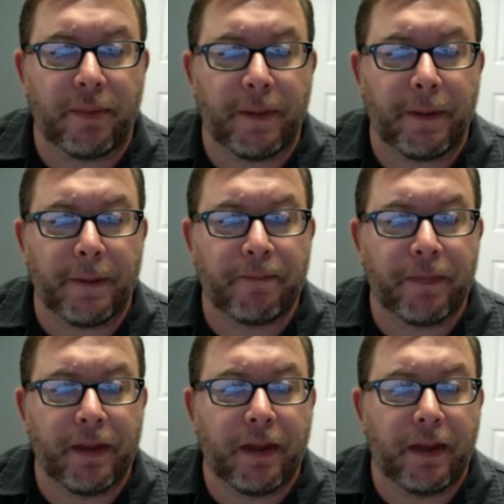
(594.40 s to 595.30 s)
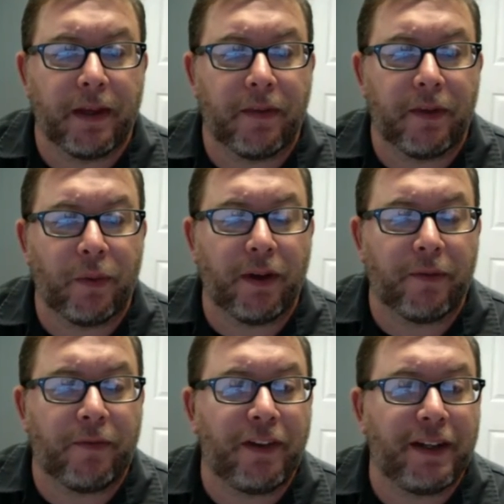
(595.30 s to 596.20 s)
here, that we are
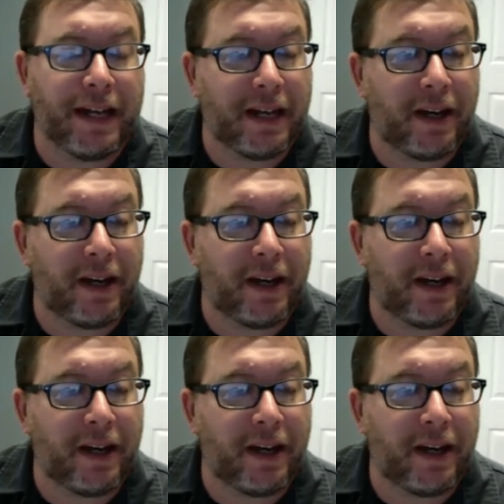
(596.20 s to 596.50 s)
filling out our